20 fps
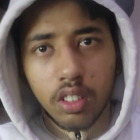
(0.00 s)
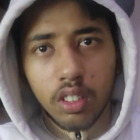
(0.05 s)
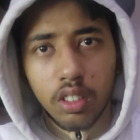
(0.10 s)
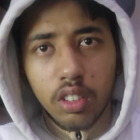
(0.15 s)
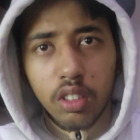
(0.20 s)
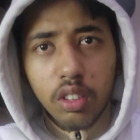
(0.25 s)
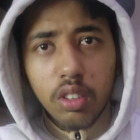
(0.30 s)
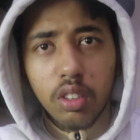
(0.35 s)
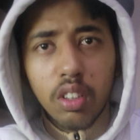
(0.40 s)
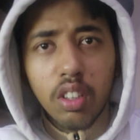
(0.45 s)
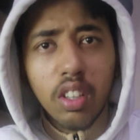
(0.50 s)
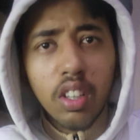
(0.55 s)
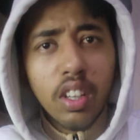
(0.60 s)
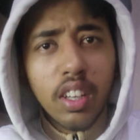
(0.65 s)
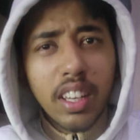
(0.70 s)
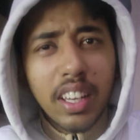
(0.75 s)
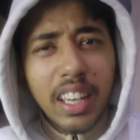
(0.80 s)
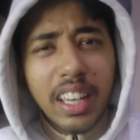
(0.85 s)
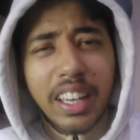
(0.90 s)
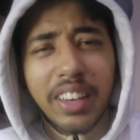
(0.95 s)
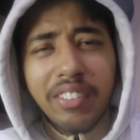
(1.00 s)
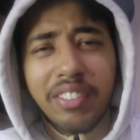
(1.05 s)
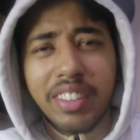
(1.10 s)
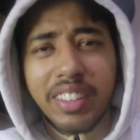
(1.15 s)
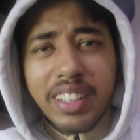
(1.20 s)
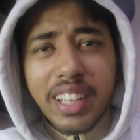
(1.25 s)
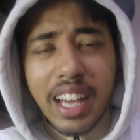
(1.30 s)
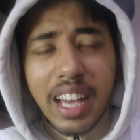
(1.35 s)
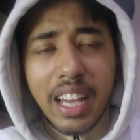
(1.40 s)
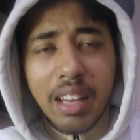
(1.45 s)
So every
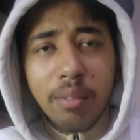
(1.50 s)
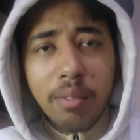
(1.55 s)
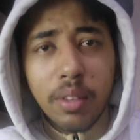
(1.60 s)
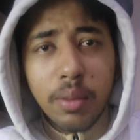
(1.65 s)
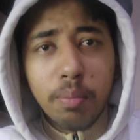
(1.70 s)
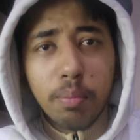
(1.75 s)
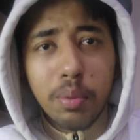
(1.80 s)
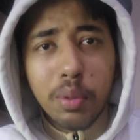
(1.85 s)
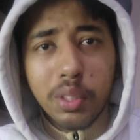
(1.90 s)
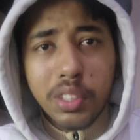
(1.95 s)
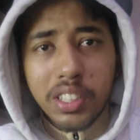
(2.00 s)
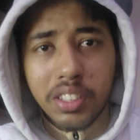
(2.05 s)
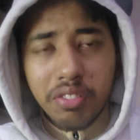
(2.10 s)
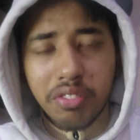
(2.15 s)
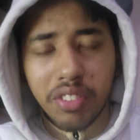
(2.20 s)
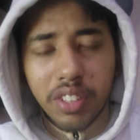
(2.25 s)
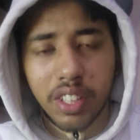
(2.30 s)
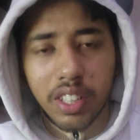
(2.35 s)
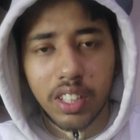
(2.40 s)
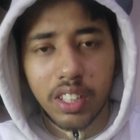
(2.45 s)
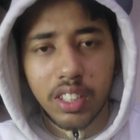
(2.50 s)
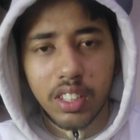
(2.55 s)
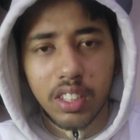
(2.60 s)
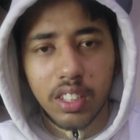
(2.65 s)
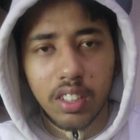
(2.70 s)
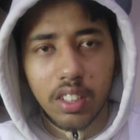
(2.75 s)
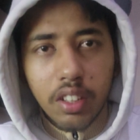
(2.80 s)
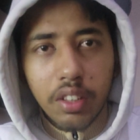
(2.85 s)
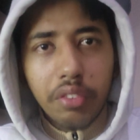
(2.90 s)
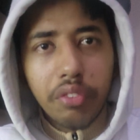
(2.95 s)
time a project fails,
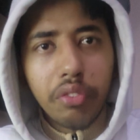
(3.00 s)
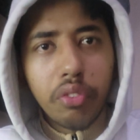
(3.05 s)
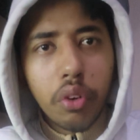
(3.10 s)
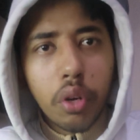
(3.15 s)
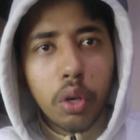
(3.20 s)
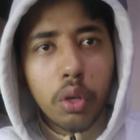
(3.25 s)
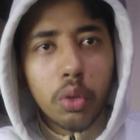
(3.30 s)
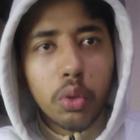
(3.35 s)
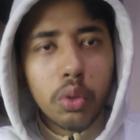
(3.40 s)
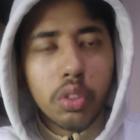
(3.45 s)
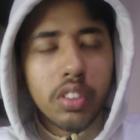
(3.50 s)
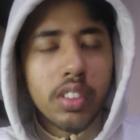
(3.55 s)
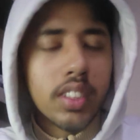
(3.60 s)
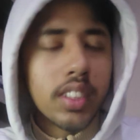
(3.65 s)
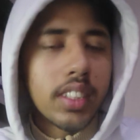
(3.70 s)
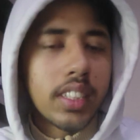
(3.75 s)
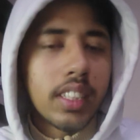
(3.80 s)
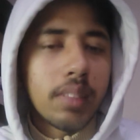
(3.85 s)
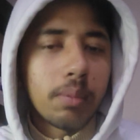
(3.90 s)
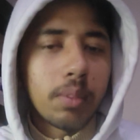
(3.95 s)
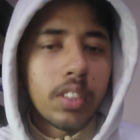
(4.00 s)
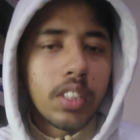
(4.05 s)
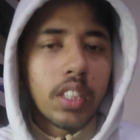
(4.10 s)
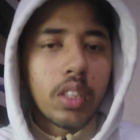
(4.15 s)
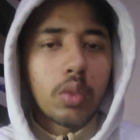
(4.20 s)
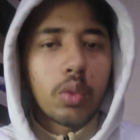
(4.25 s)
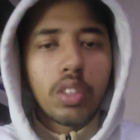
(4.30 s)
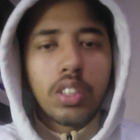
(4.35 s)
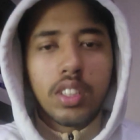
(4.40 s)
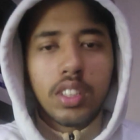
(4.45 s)
it follows the same
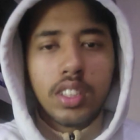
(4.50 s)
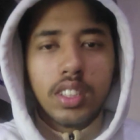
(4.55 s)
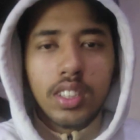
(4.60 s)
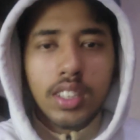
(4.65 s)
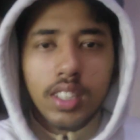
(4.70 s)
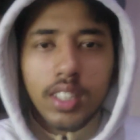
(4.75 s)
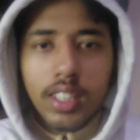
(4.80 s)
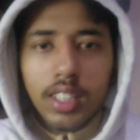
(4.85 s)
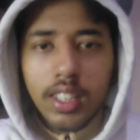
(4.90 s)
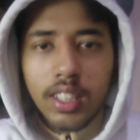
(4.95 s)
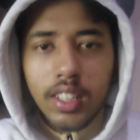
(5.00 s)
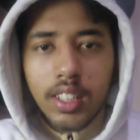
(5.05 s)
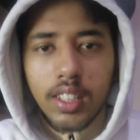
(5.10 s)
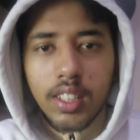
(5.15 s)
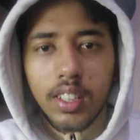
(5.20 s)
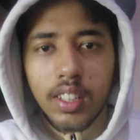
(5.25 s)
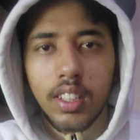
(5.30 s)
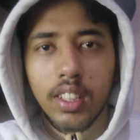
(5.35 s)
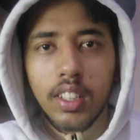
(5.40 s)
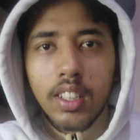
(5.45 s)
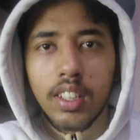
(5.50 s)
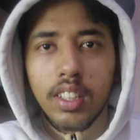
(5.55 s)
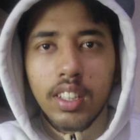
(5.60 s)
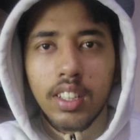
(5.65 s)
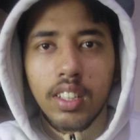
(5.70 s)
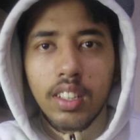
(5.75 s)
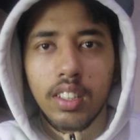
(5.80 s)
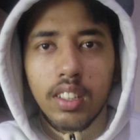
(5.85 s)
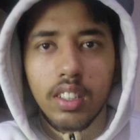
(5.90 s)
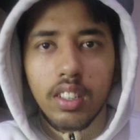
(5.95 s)
sequence:
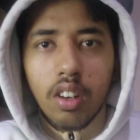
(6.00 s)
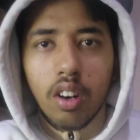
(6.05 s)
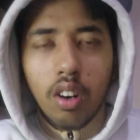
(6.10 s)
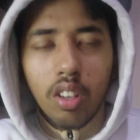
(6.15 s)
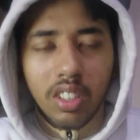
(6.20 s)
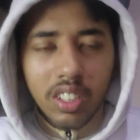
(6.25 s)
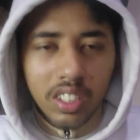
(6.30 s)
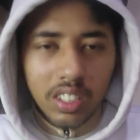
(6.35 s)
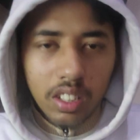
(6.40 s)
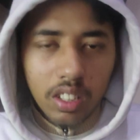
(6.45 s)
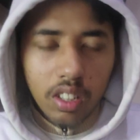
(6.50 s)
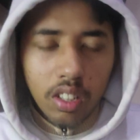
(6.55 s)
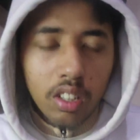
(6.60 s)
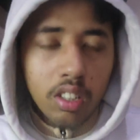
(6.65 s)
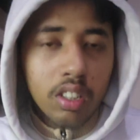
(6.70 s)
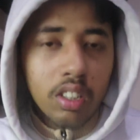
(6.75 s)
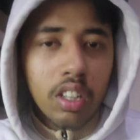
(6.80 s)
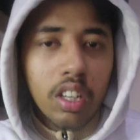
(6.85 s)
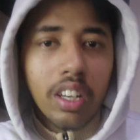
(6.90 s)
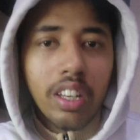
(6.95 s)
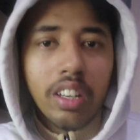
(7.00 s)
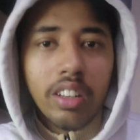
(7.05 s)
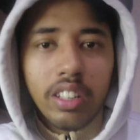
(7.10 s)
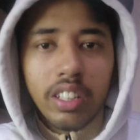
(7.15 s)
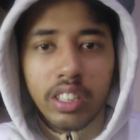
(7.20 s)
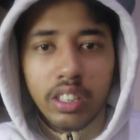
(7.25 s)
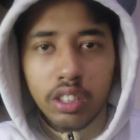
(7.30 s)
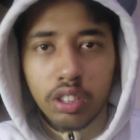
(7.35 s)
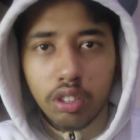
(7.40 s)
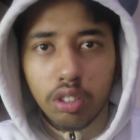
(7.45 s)
unclear
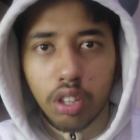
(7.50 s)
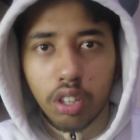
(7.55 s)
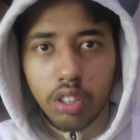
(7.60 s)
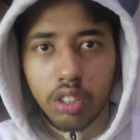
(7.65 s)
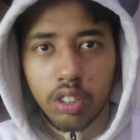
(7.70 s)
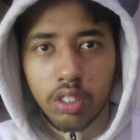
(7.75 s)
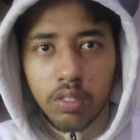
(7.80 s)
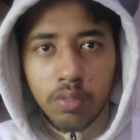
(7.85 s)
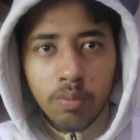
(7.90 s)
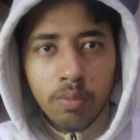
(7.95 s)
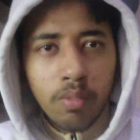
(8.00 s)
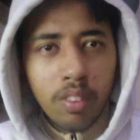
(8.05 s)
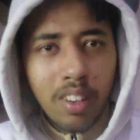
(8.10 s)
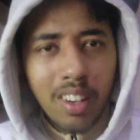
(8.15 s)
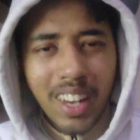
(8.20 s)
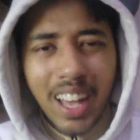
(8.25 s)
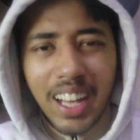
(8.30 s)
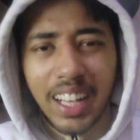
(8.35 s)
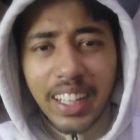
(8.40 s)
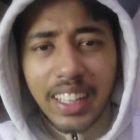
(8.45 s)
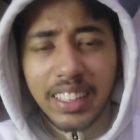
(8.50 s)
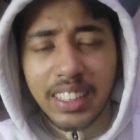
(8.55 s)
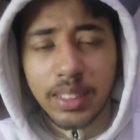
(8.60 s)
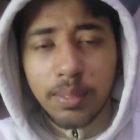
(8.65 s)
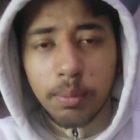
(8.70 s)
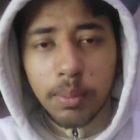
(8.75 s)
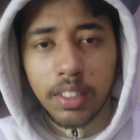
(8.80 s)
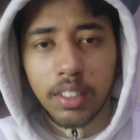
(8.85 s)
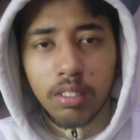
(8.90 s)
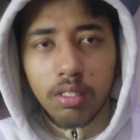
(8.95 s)
instruction,
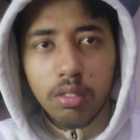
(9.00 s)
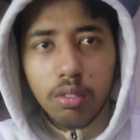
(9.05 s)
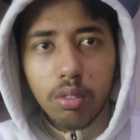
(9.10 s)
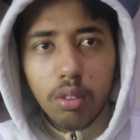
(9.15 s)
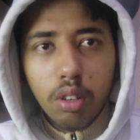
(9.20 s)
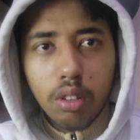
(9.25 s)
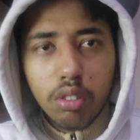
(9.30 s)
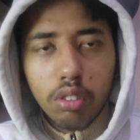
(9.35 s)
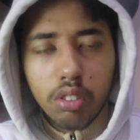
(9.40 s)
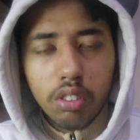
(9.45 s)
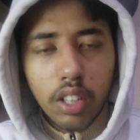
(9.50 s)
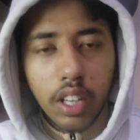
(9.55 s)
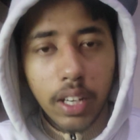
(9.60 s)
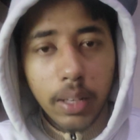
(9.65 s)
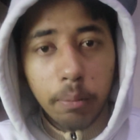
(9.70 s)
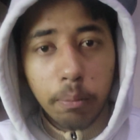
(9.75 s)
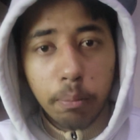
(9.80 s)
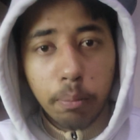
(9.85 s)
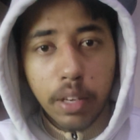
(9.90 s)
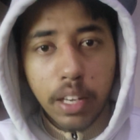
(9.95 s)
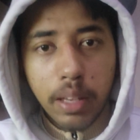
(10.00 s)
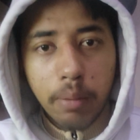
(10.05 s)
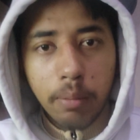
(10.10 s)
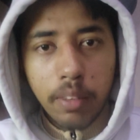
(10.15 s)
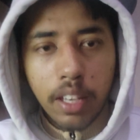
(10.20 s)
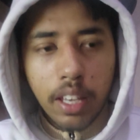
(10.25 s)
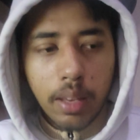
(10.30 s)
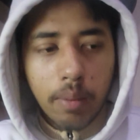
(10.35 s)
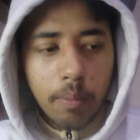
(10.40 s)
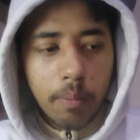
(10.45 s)
last minute rush, and a blame
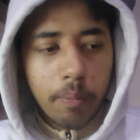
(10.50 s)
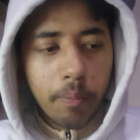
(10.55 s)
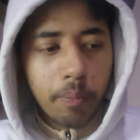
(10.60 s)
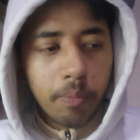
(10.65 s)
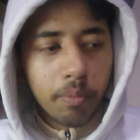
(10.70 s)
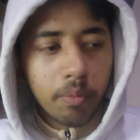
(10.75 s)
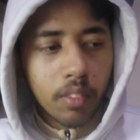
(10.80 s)
game.